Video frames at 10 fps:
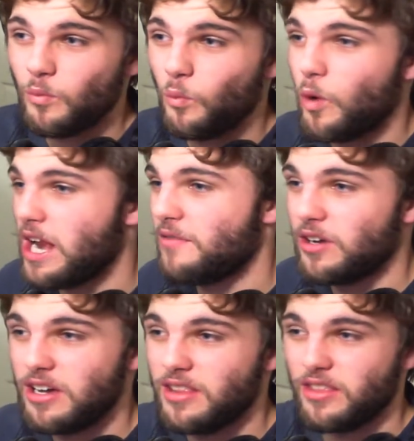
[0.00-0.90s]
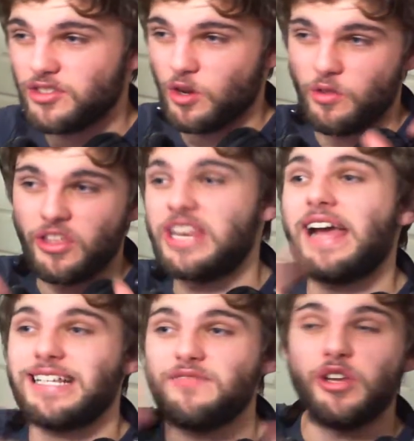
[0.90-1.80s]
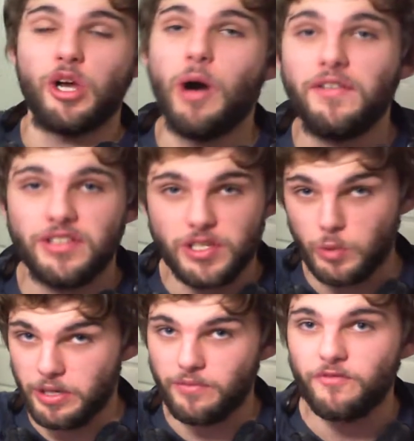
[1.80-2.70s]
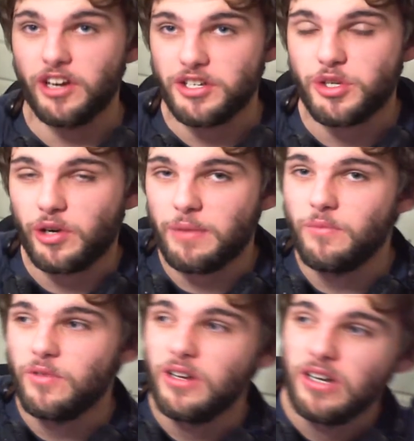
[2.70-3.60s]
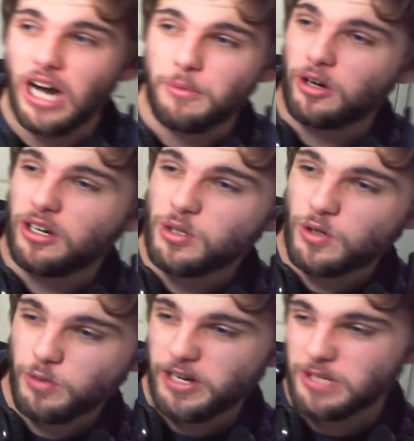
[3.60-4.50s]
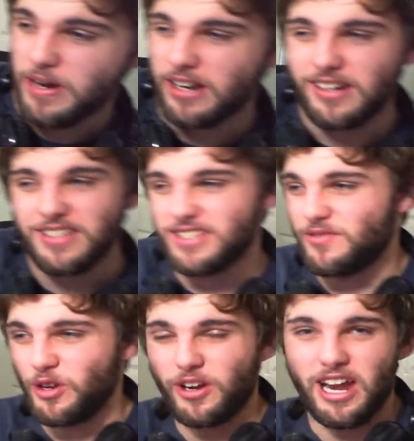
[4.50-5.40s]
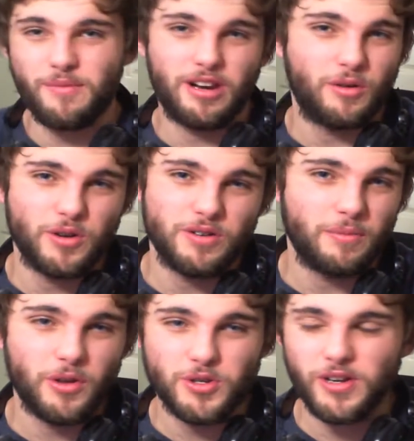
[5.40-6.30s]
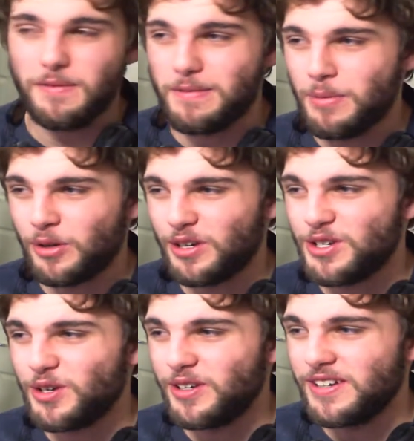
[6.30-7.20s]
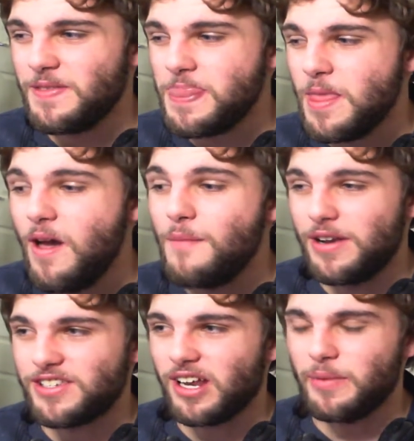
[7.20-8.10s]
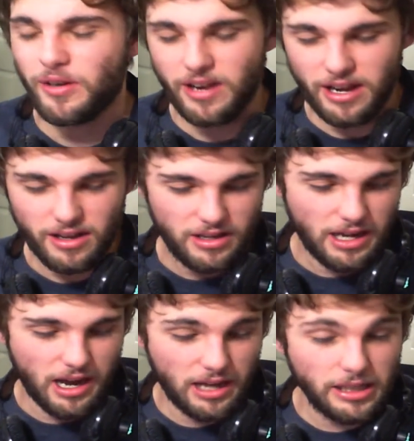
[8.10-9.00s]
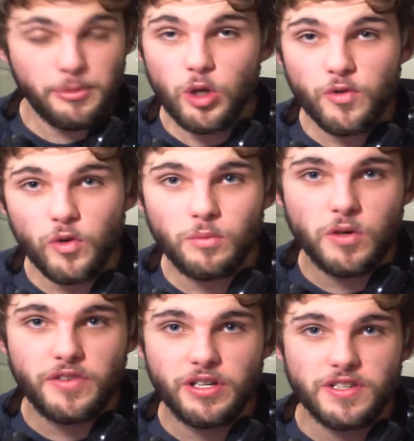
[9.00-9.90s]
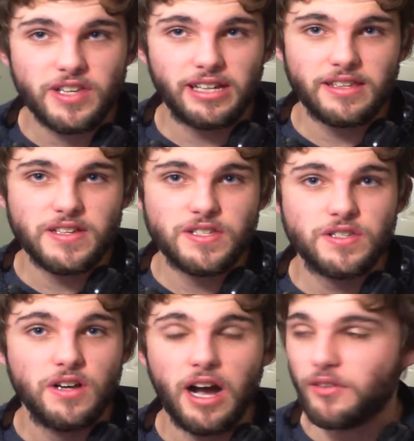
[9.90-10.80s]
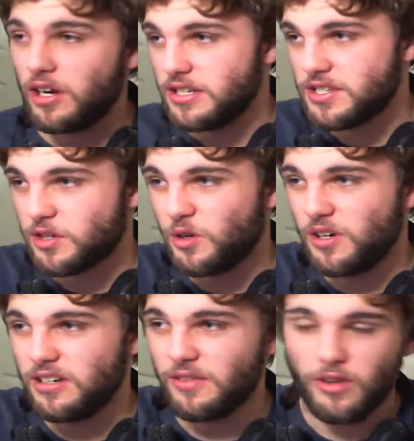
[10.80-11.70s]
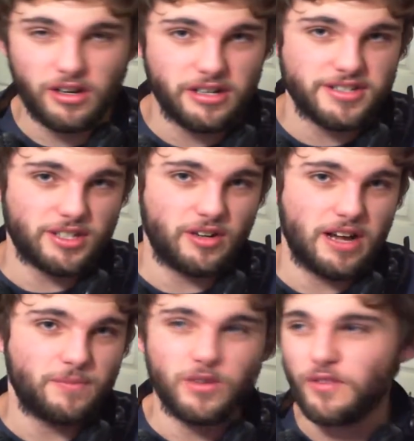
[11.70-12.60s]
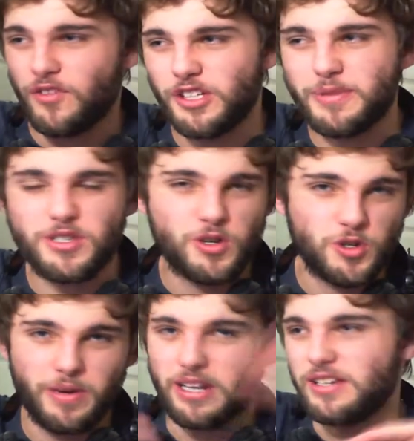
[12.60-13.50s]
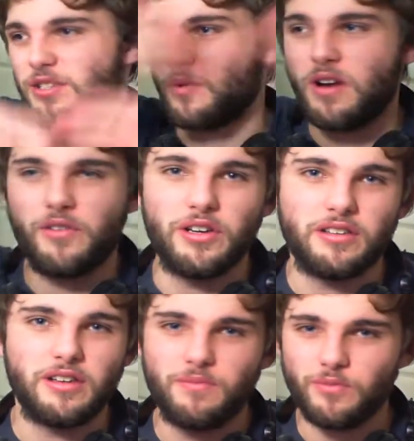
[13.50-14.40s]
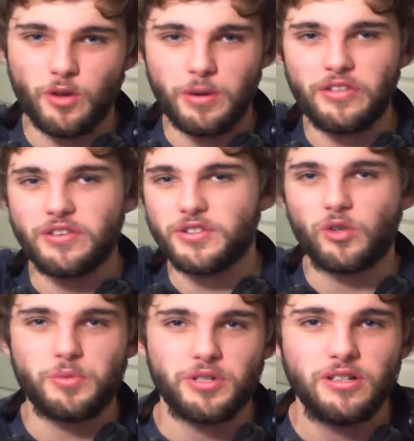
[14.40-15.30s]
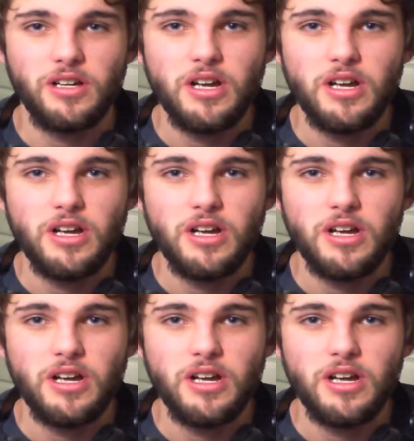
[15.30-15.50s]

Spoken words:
whenever, so the next video after this will be a fun stream. I'm not going to talk too much about it because it's a video game and I'm not sure how many people are going to tune in, but it's going to be great. Let me know if you want more videos like this. I've got a Discord, I've got an Instagram, you can follow my social medias wherever, they'll be in the description.